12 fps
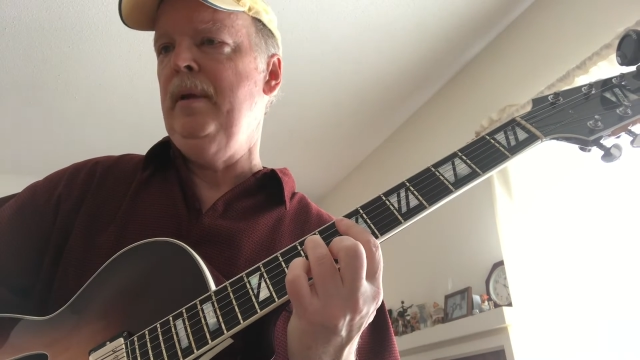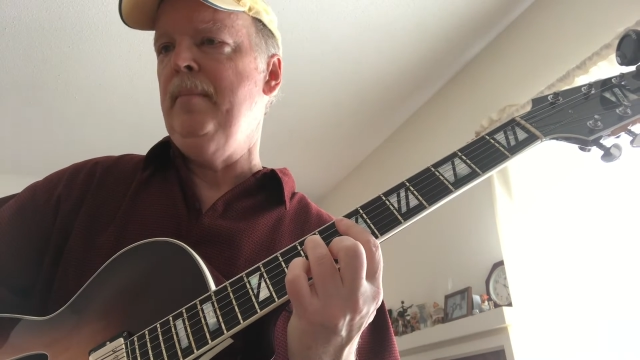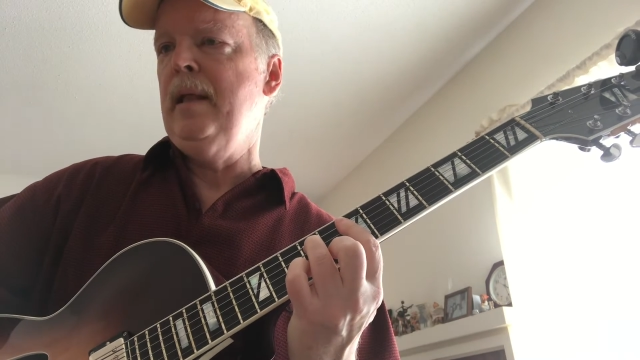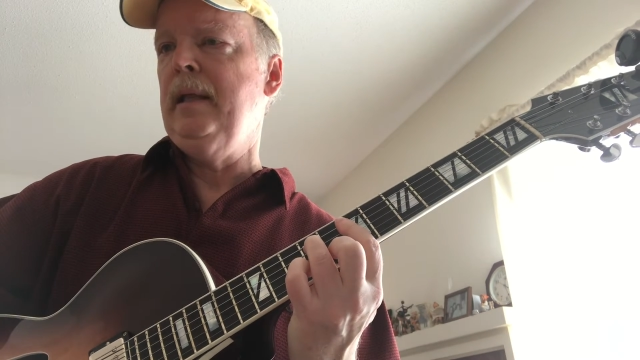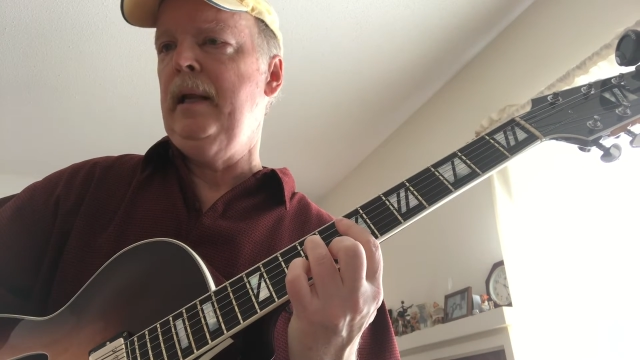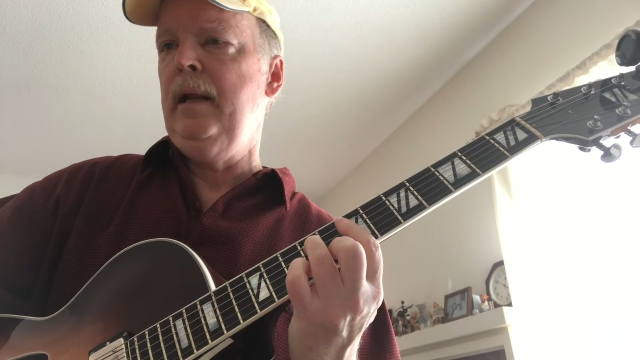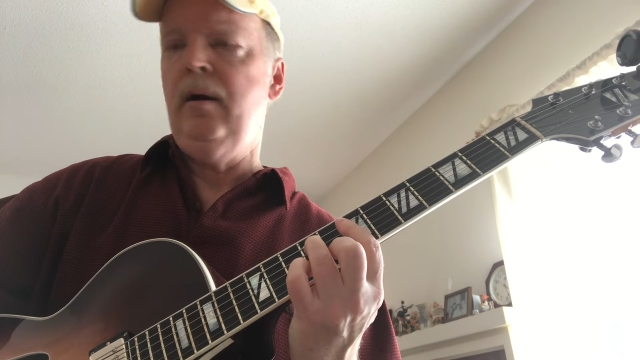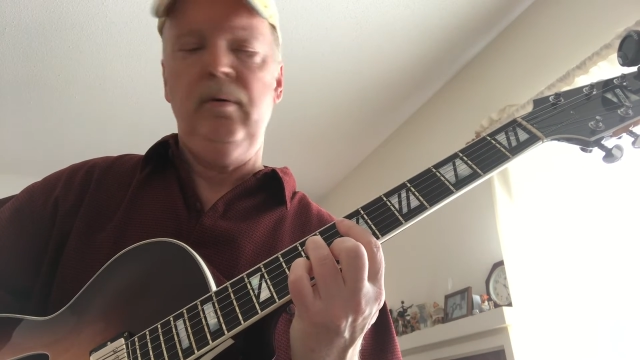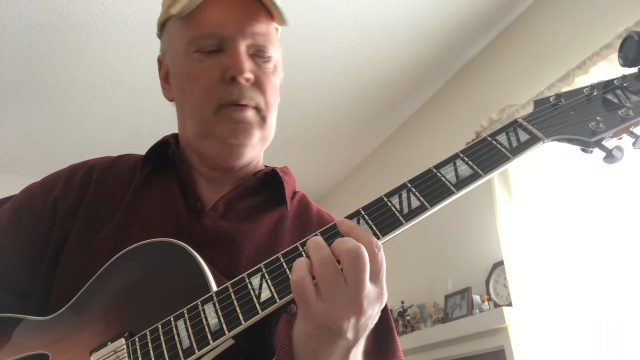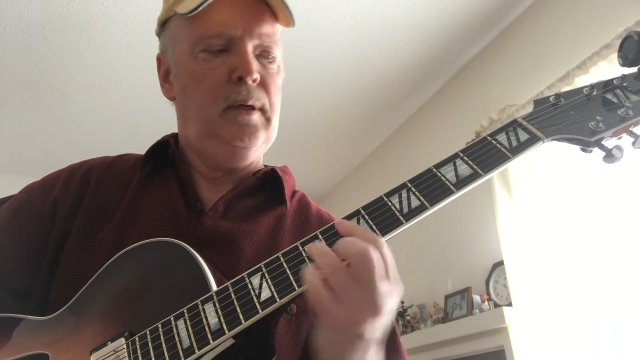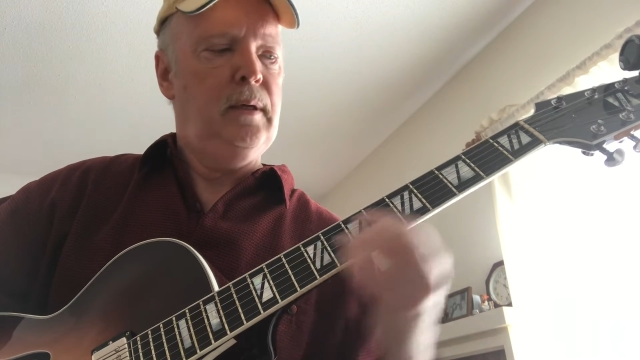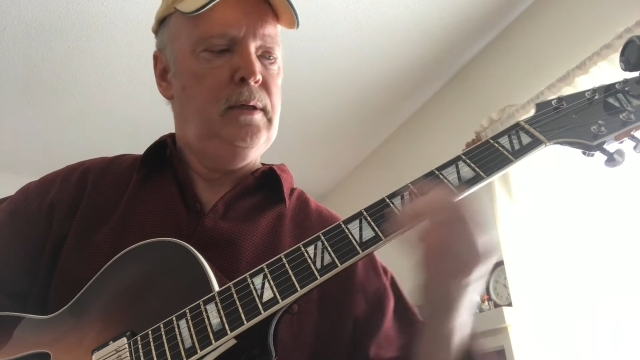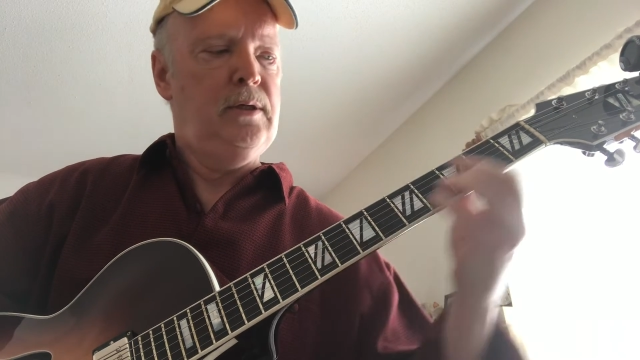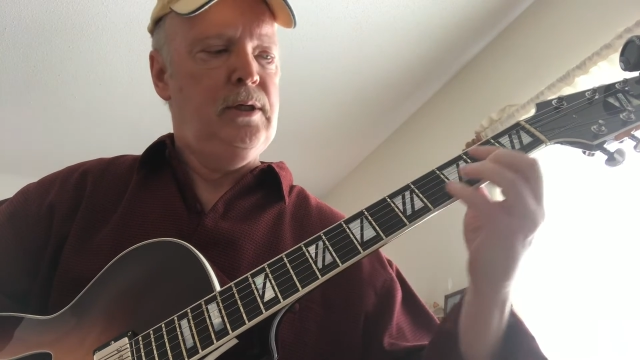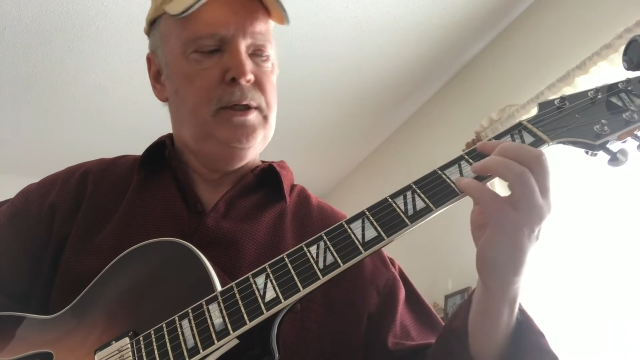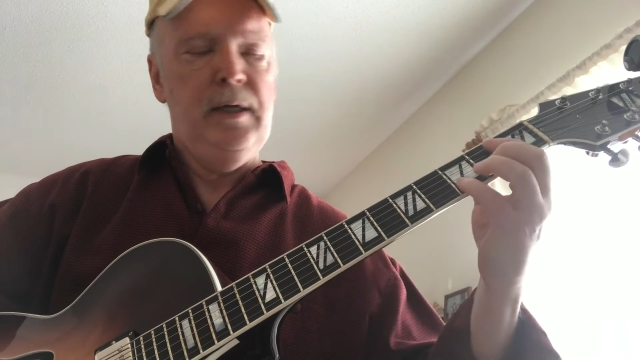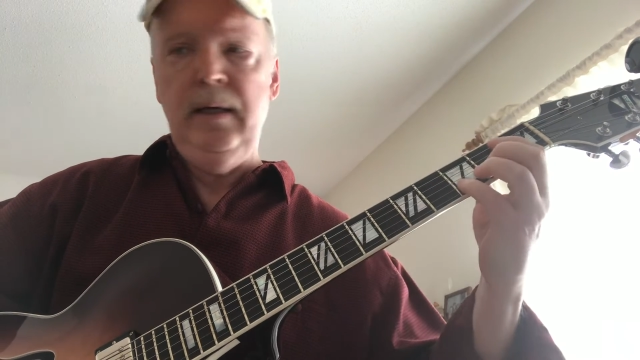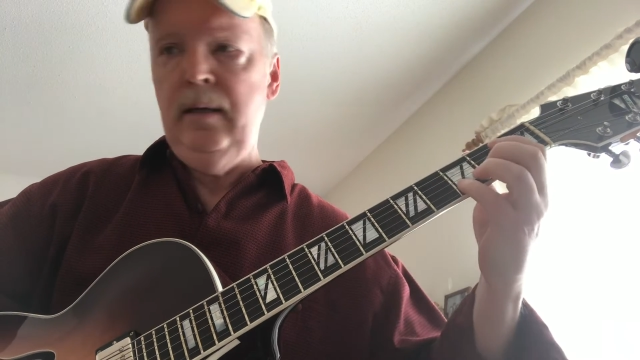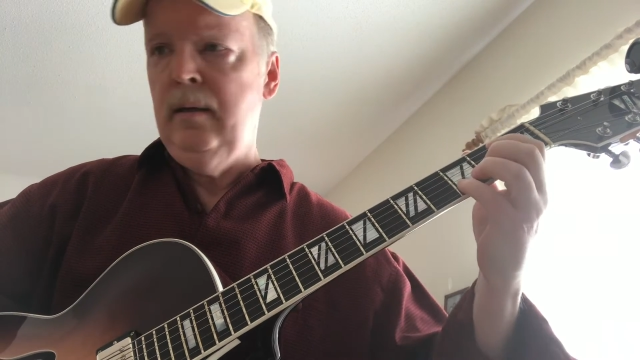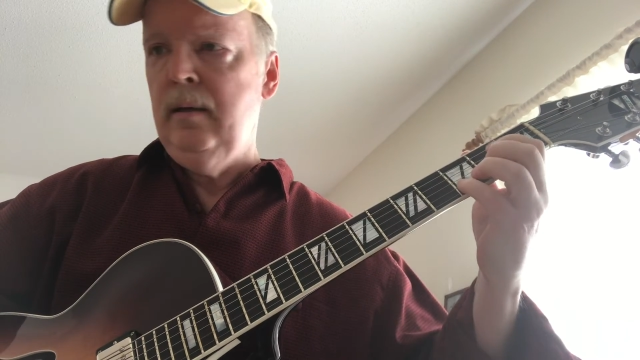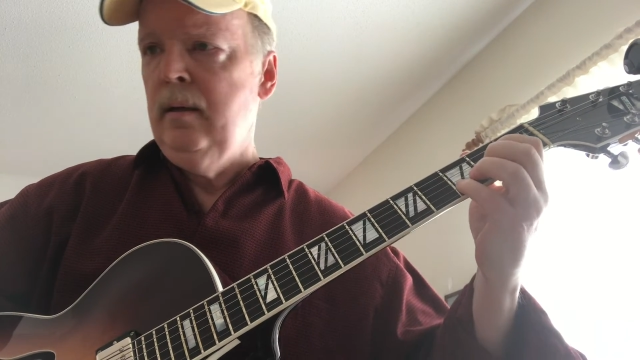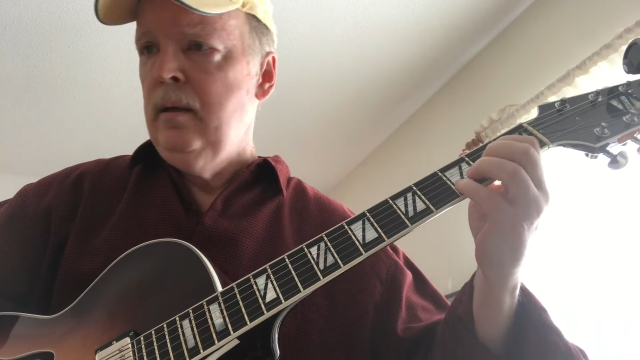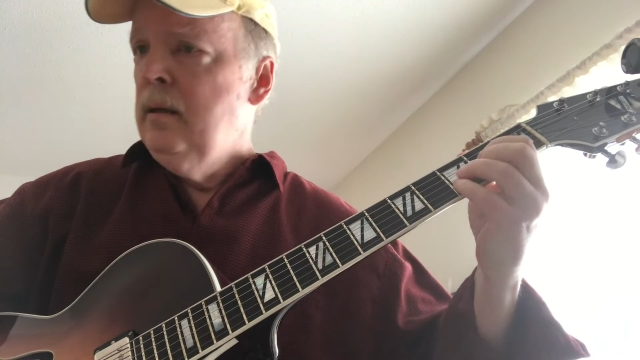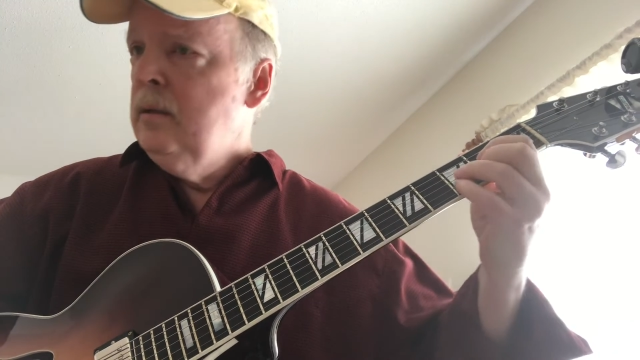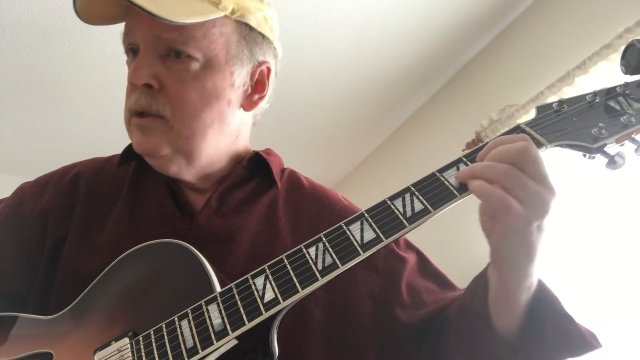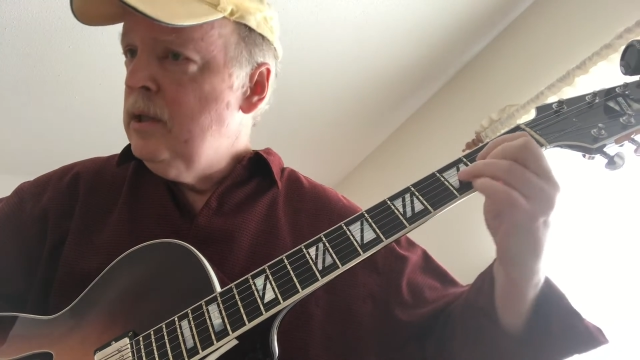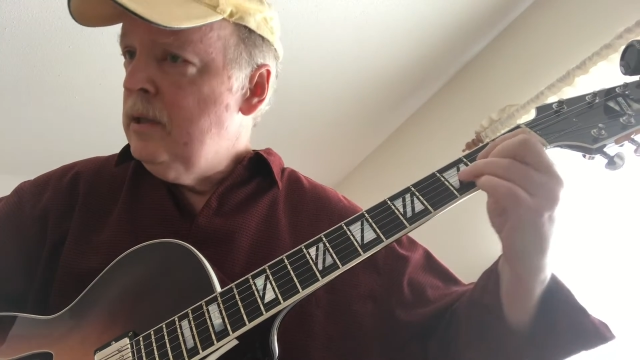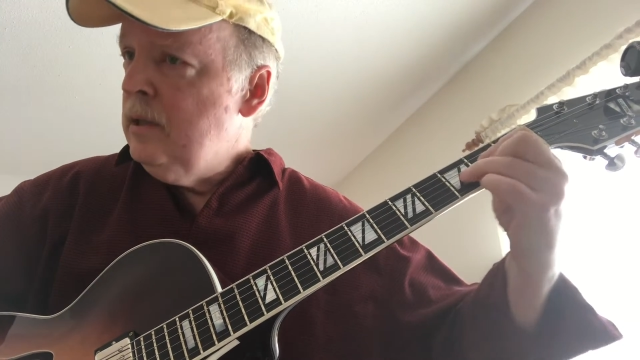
B melody note to D to